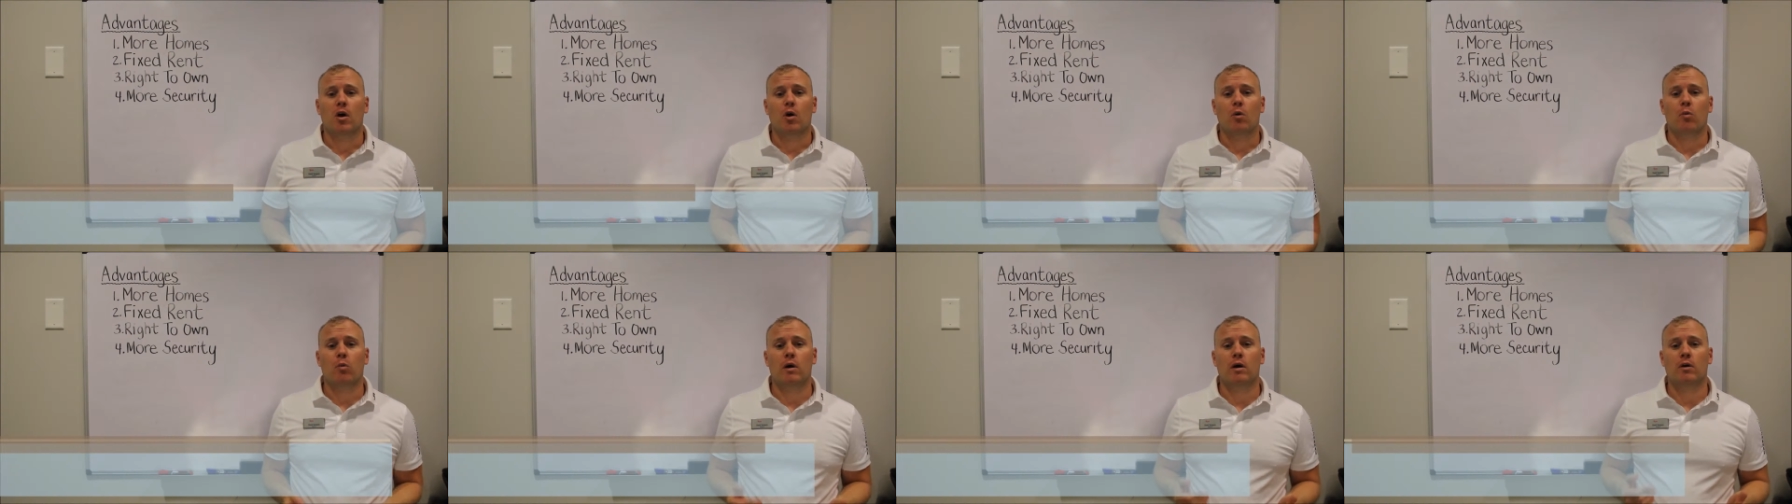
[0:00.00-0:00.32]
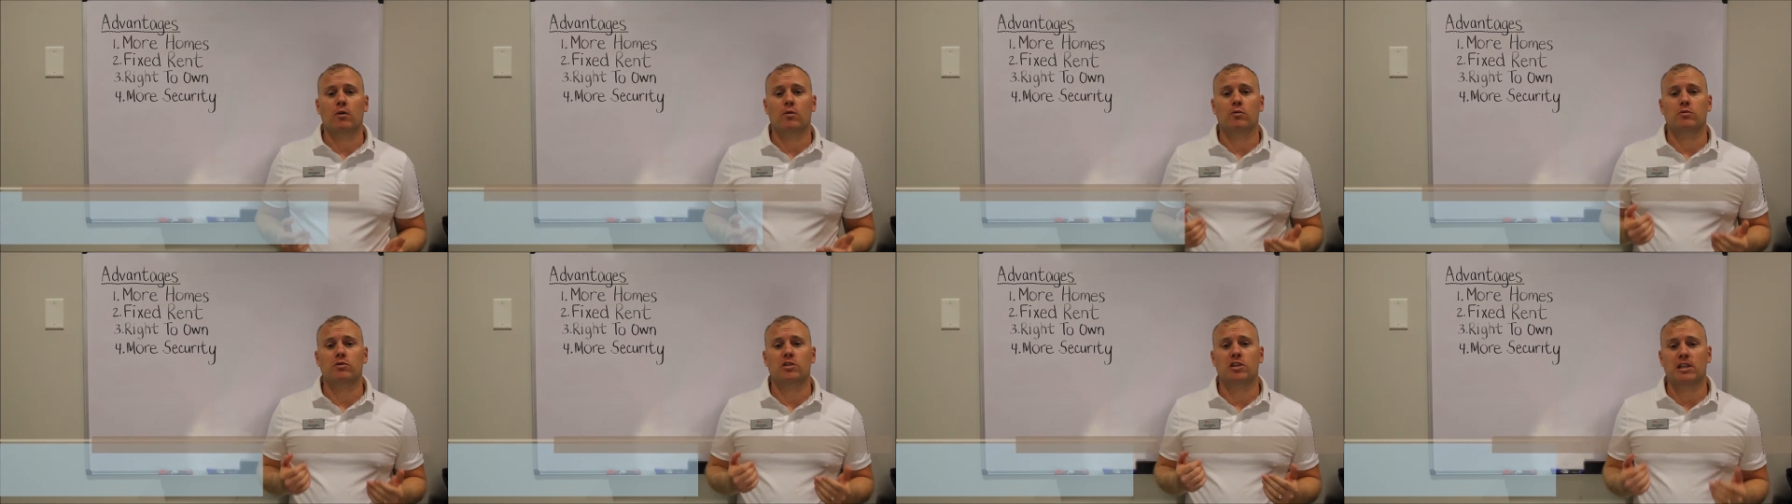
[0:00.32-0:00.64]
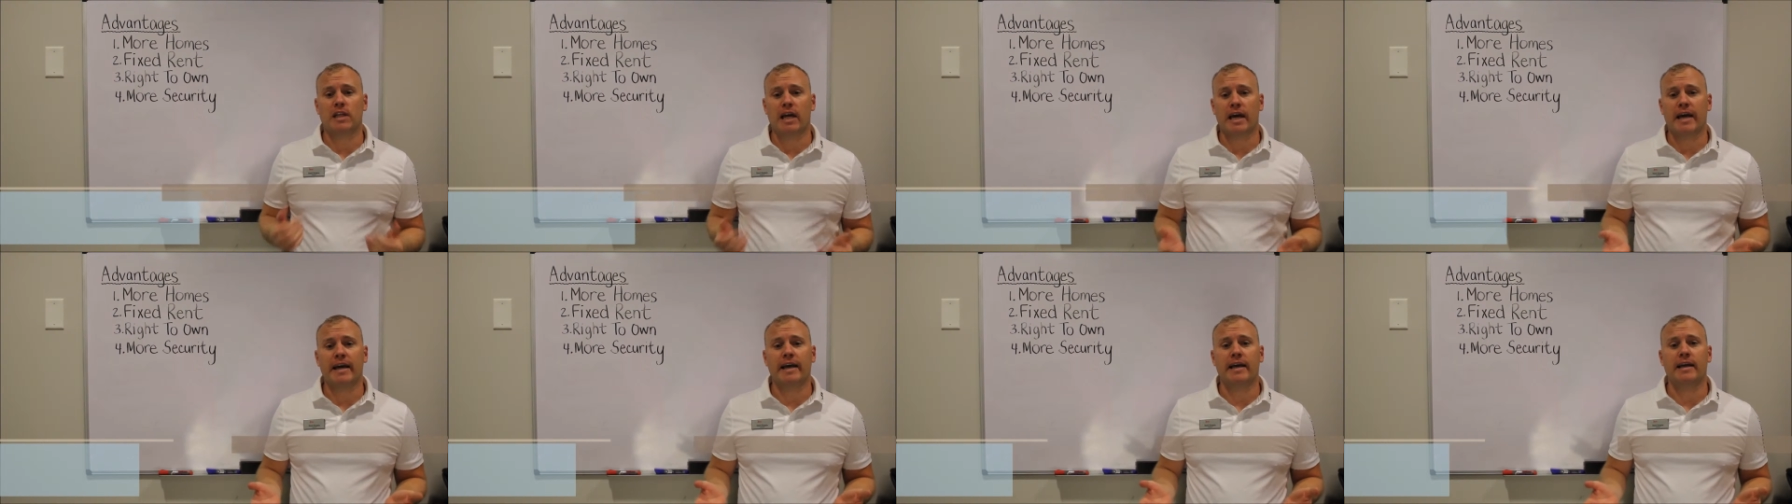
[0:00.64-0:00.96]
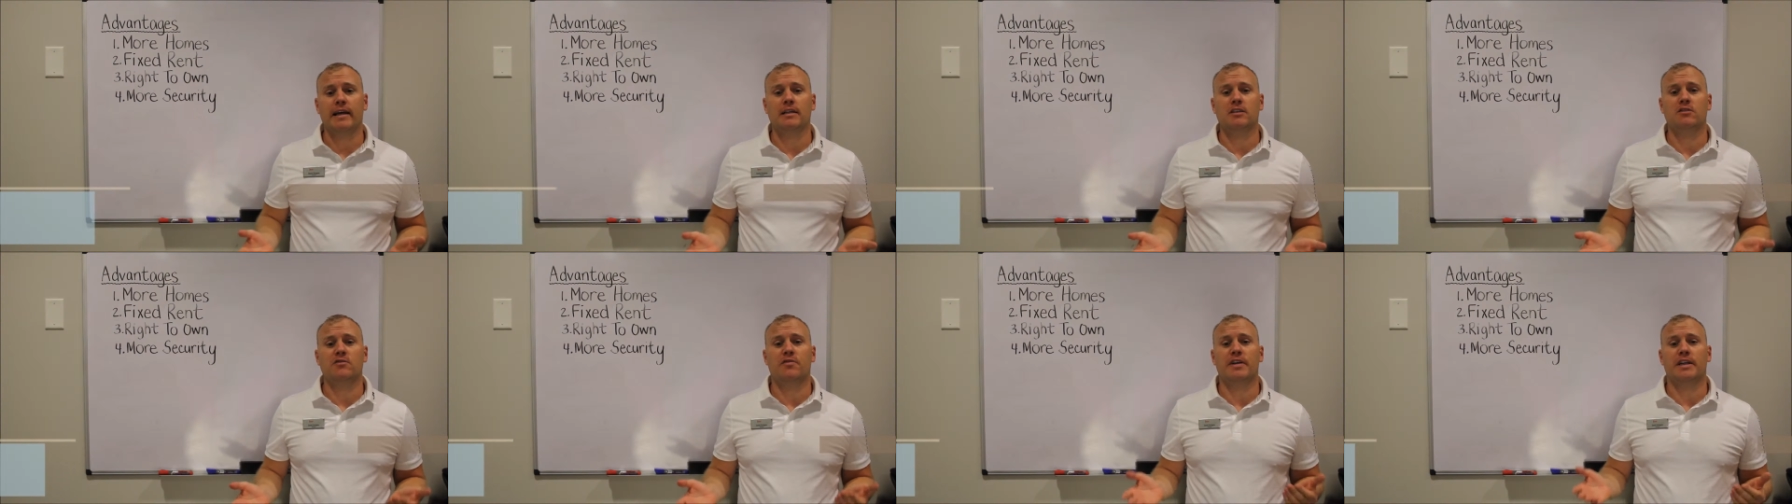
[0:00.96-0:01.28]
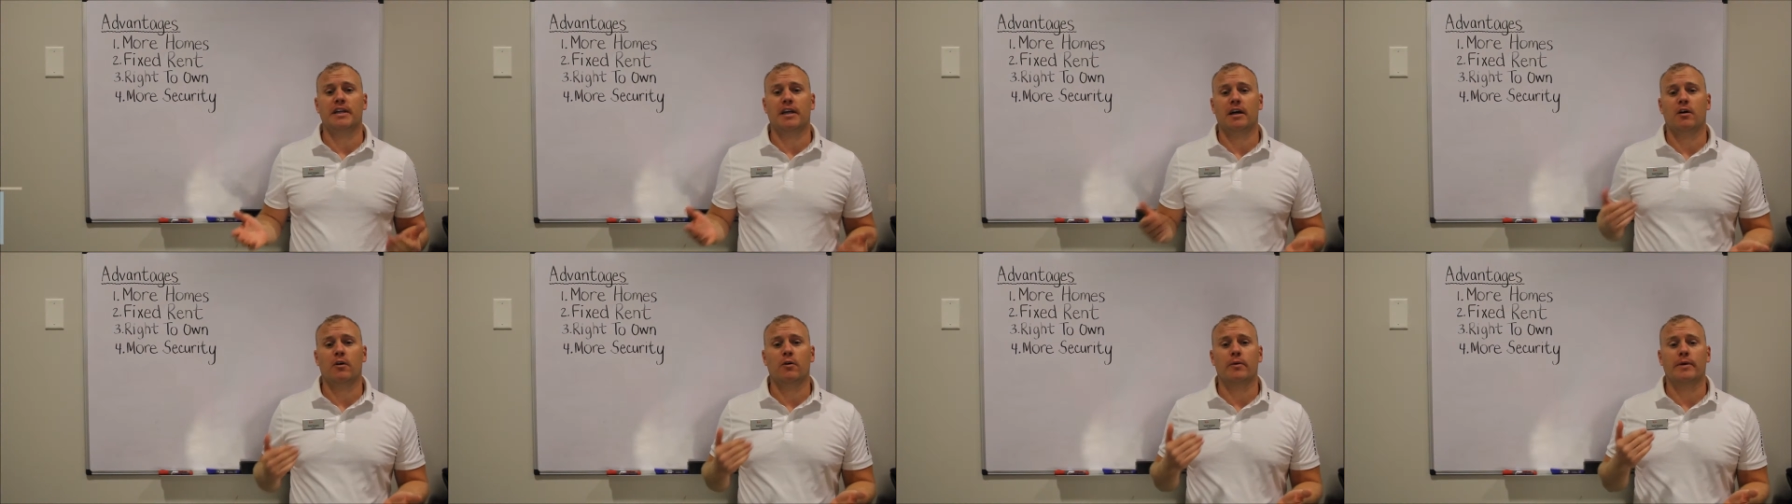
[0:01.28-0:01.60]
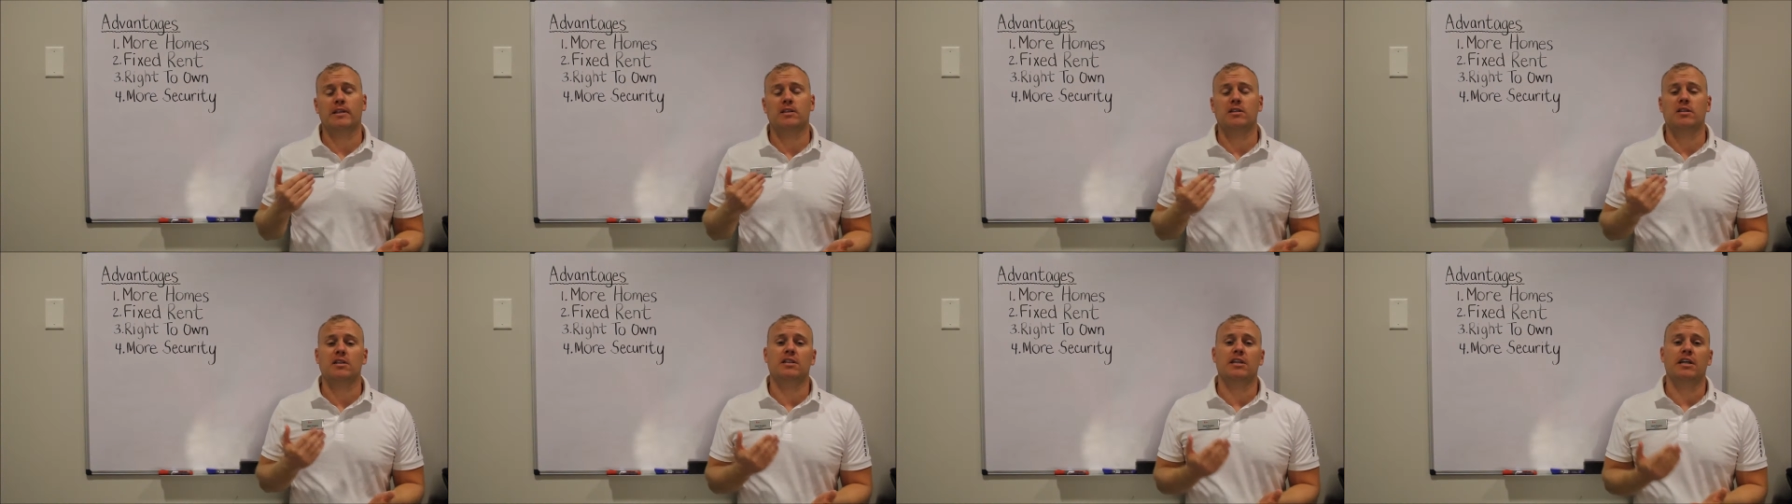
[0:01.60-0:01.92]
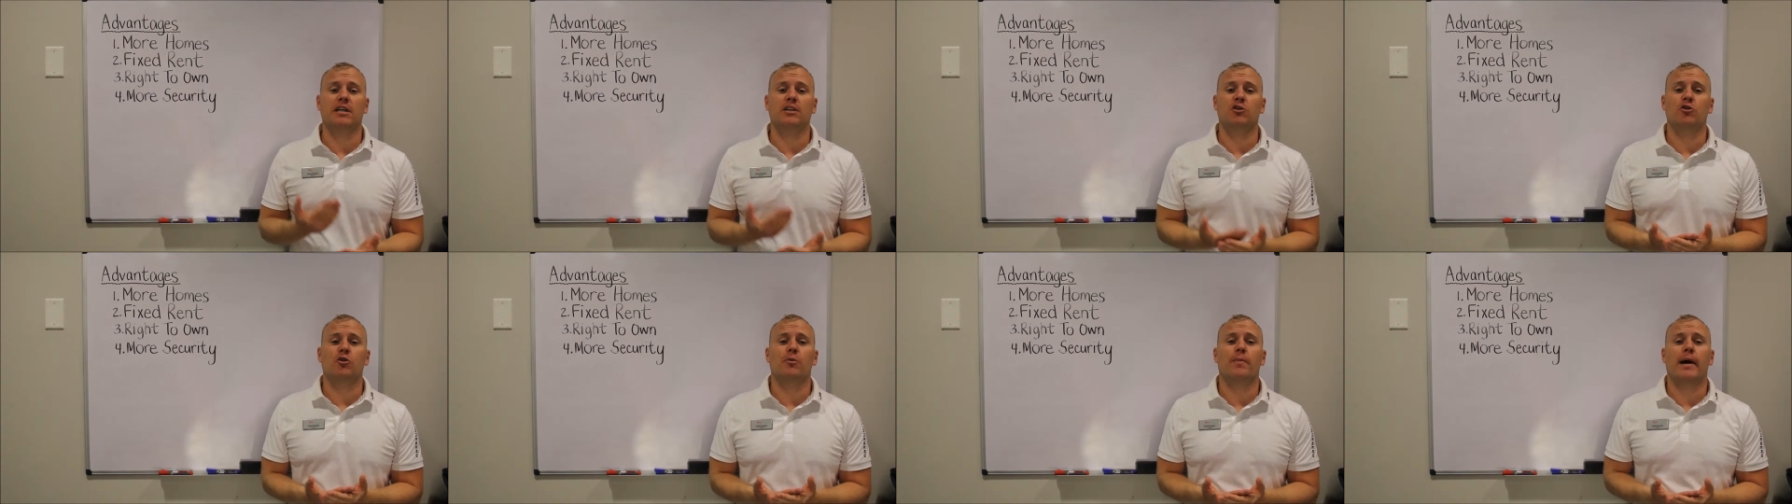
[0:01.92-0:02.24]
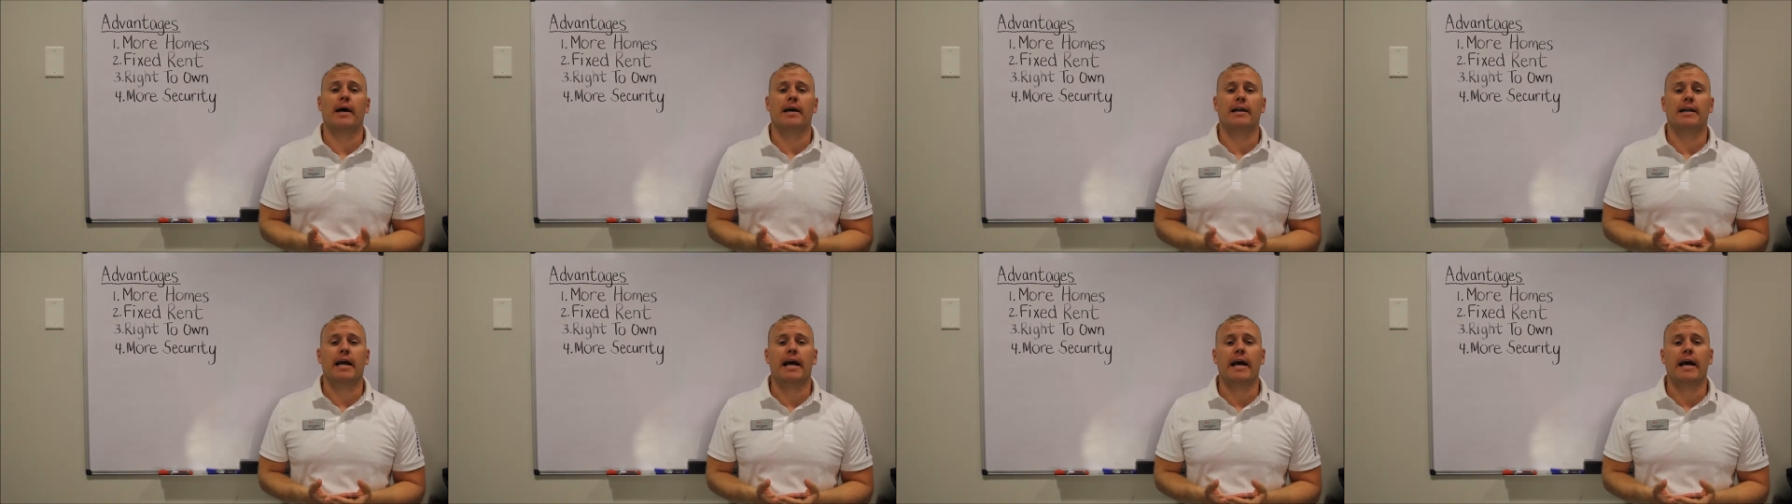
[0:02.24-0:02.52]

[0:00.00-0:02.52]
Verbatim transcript: Well, today's video is to teach you about an